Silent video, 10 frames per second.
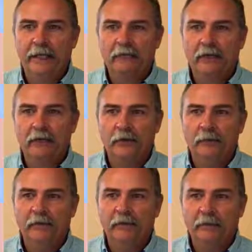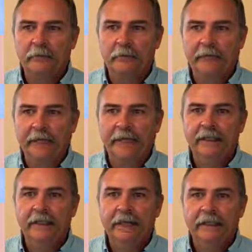after our group developed a
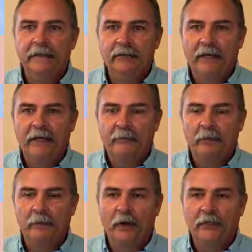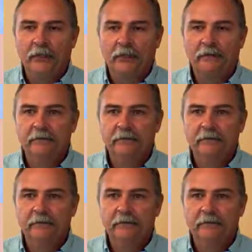plan and divided up the project.